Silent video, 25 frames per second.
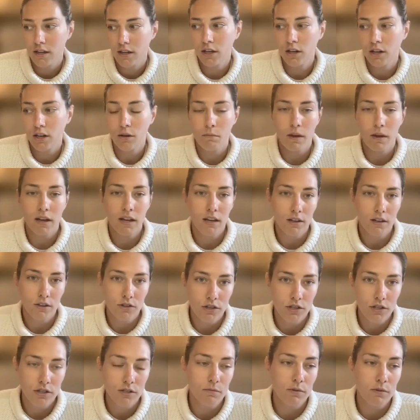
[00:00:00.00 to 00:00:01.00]
making
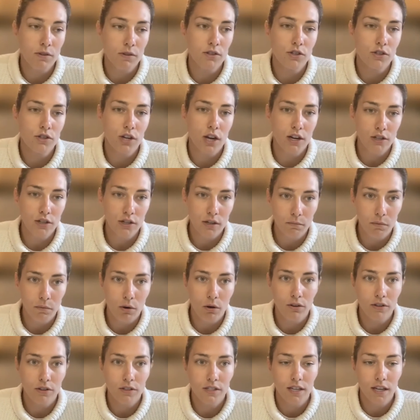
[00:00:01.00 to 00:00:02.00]
adjustments, changing
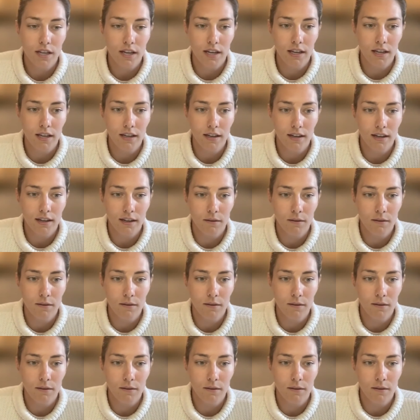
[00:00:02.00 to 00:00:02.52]
policy,